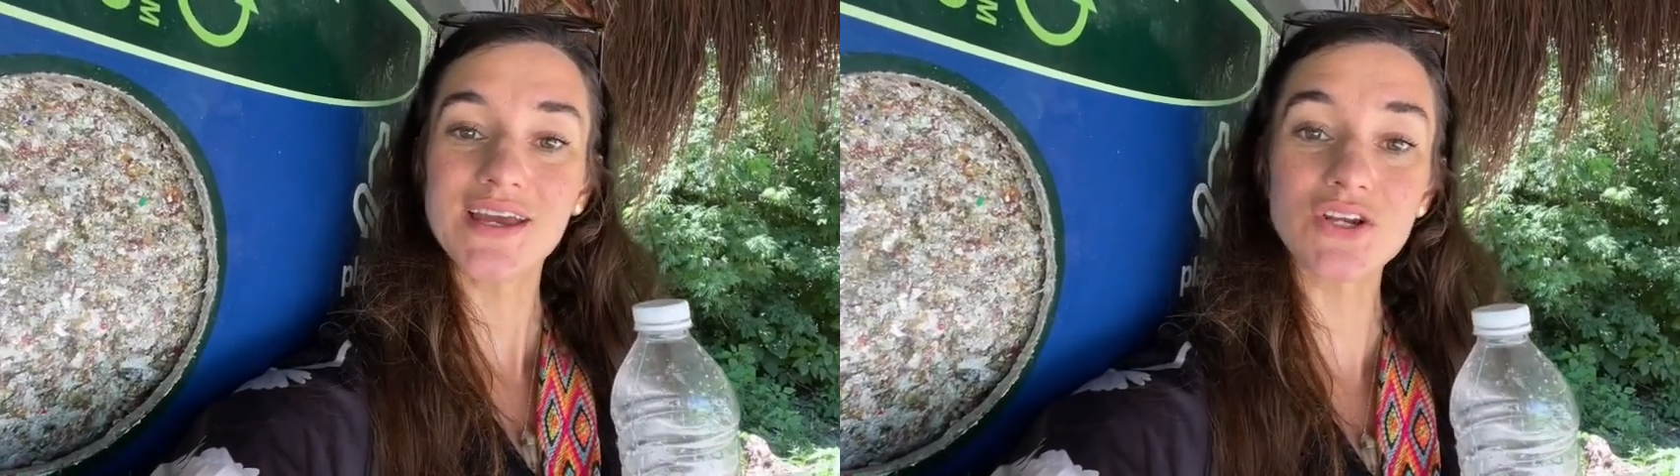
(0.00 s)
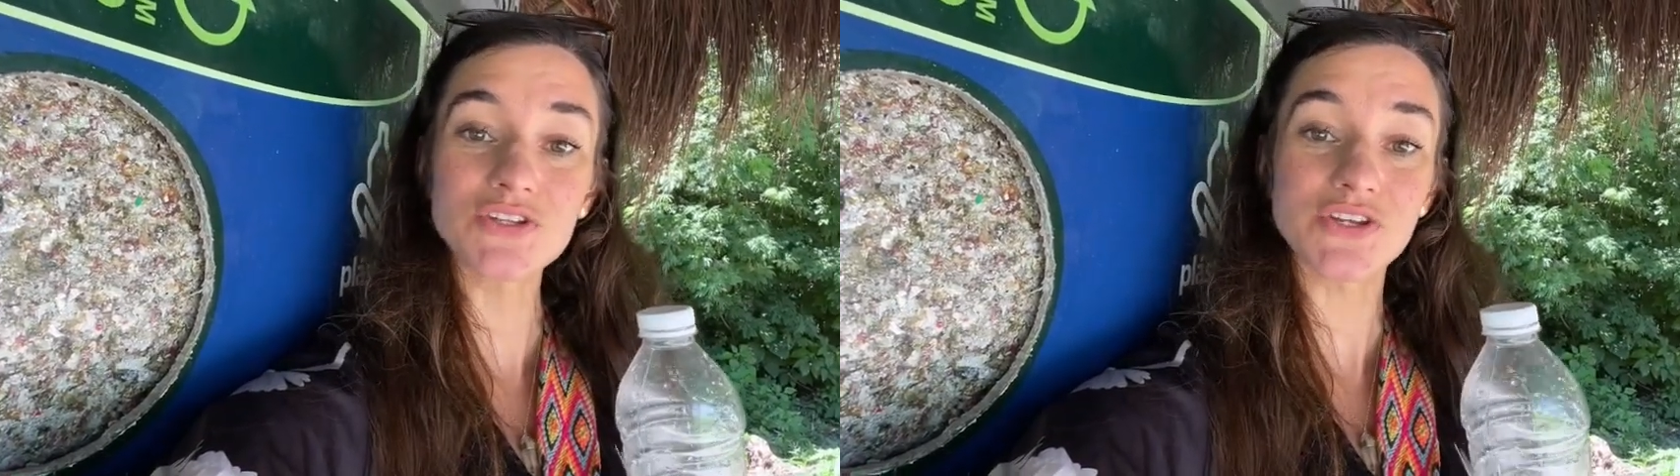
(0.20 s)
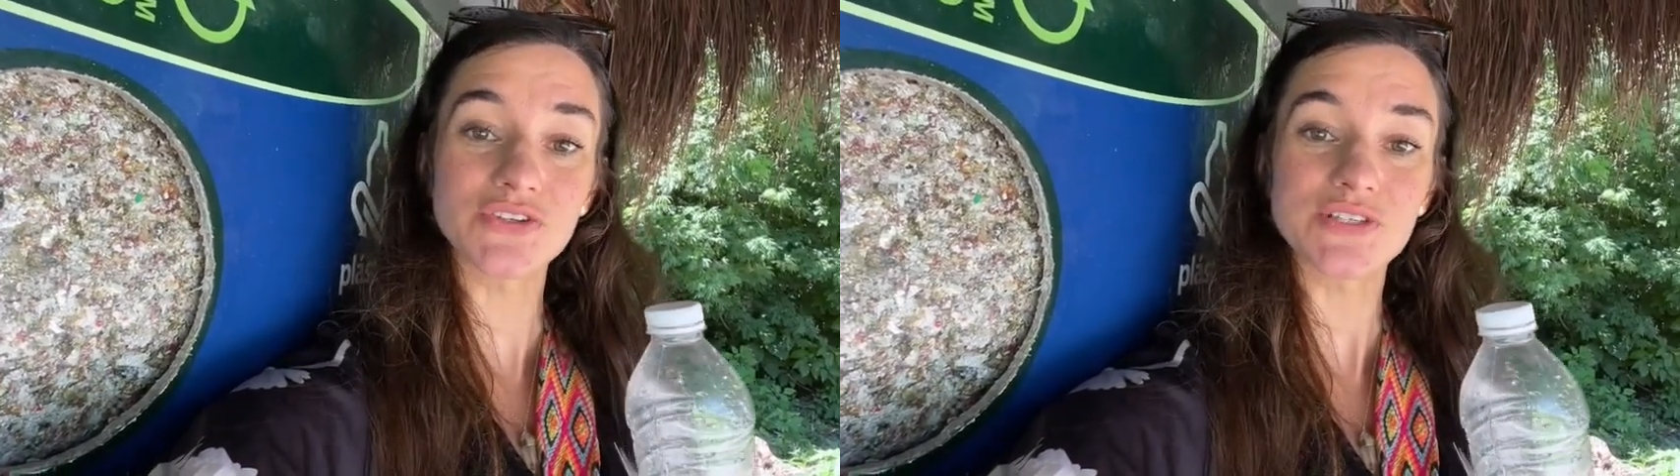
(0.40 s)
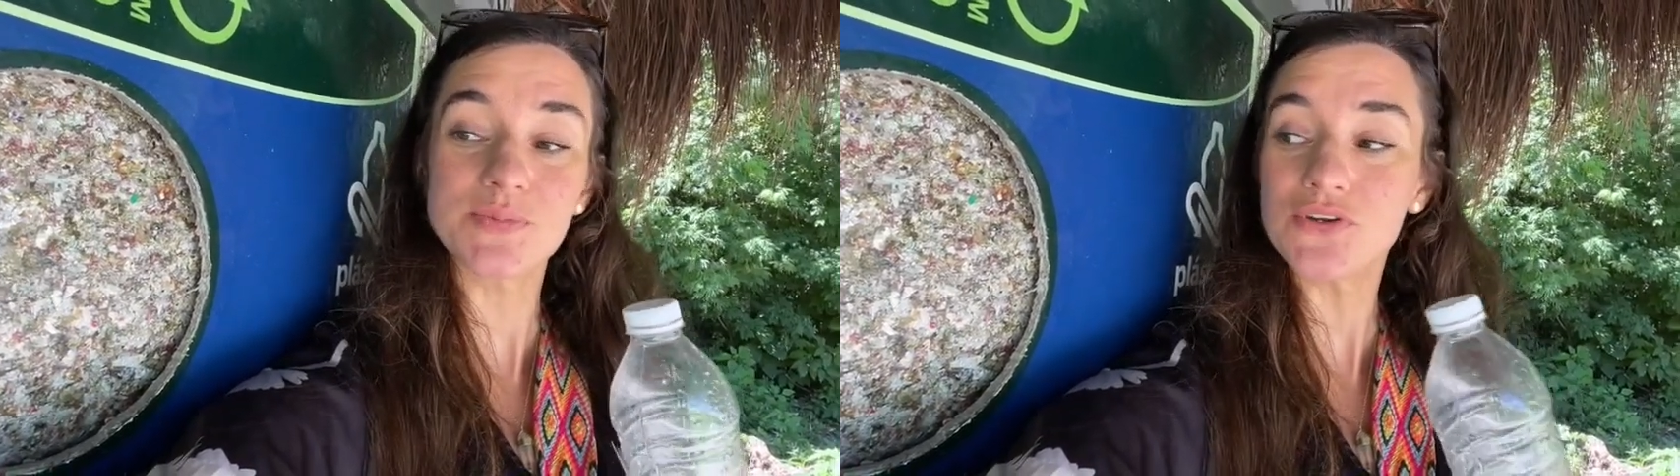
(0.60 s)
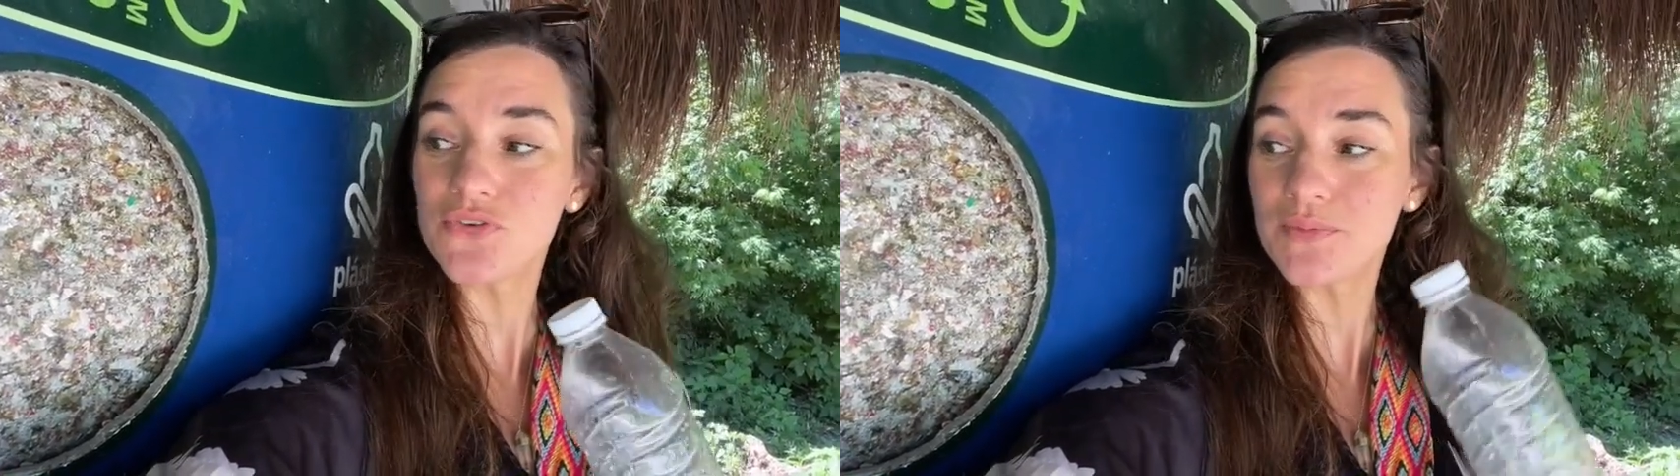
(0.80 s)
and also on this
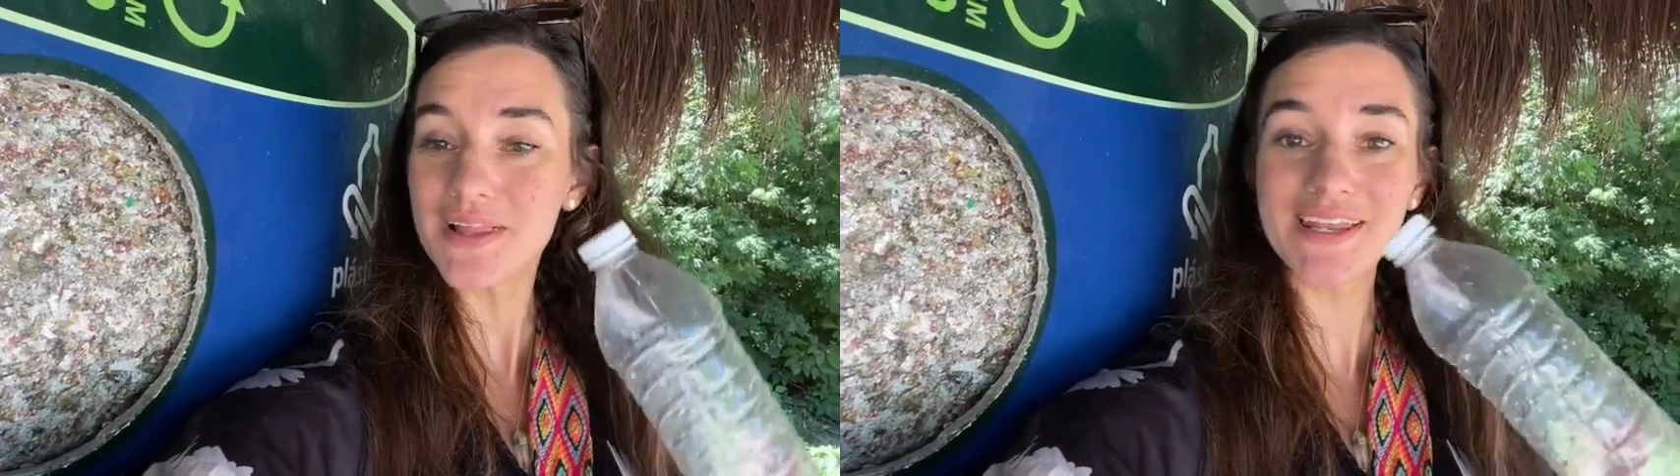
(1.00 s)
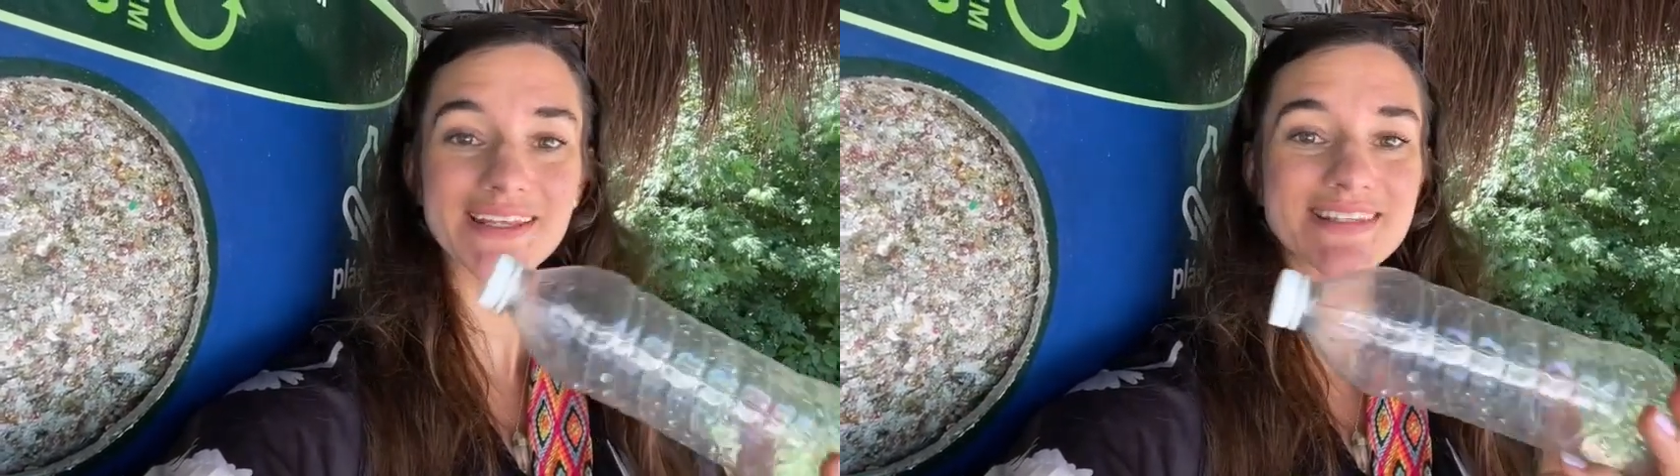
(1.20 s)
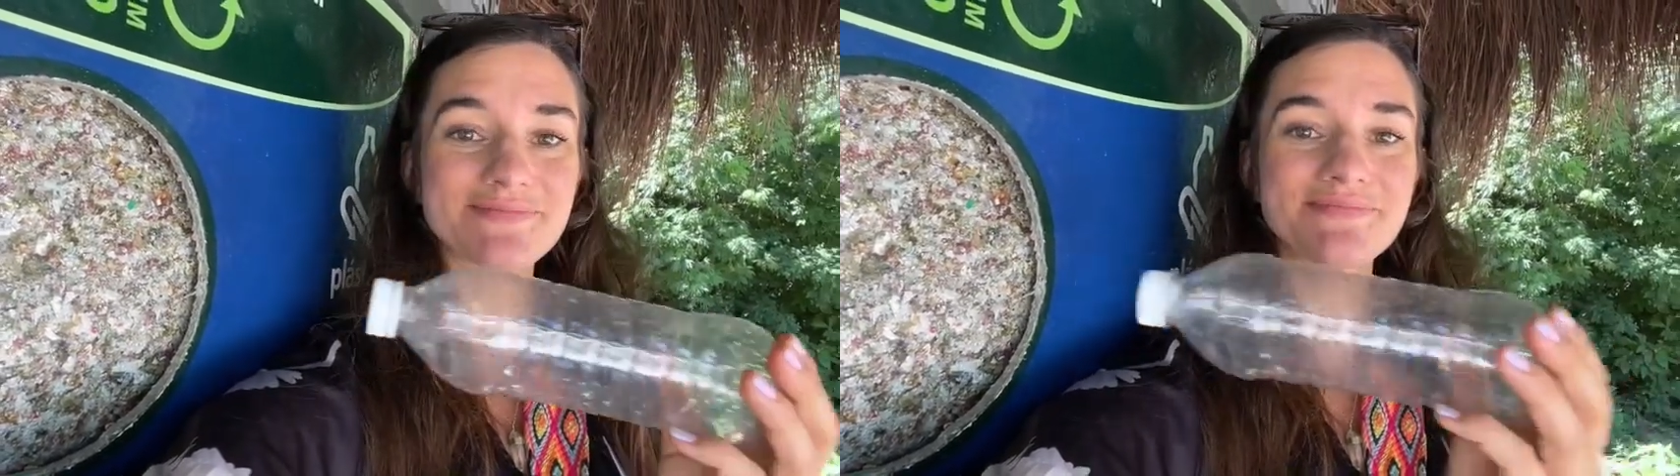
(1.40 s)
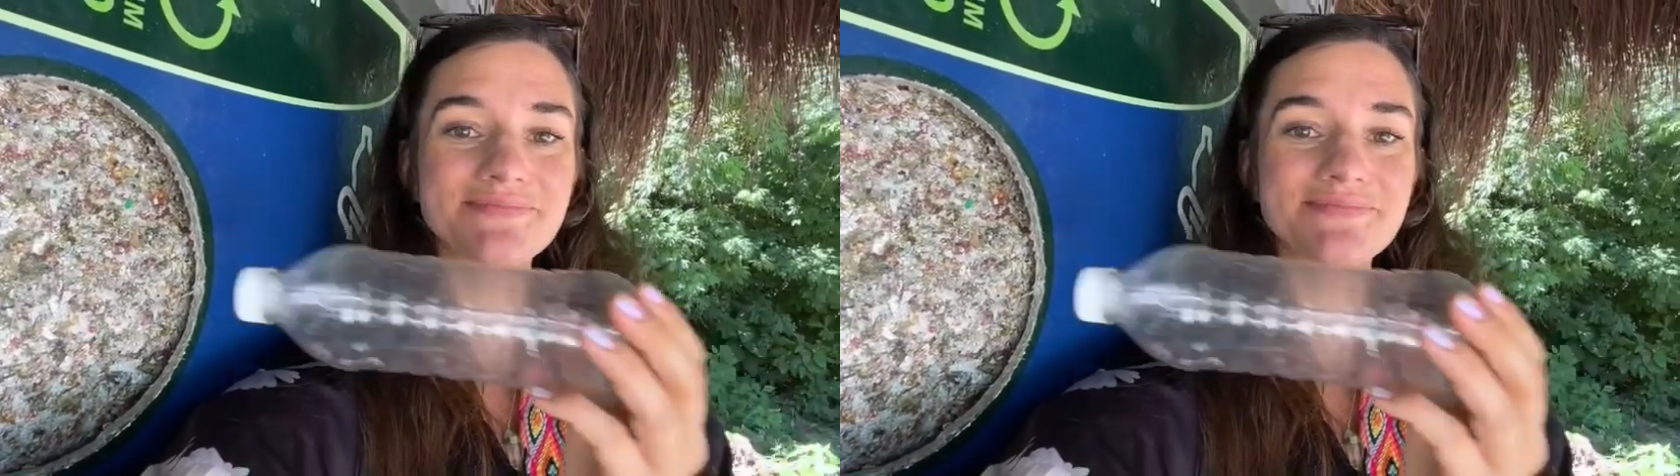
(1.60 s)
beautiful planet.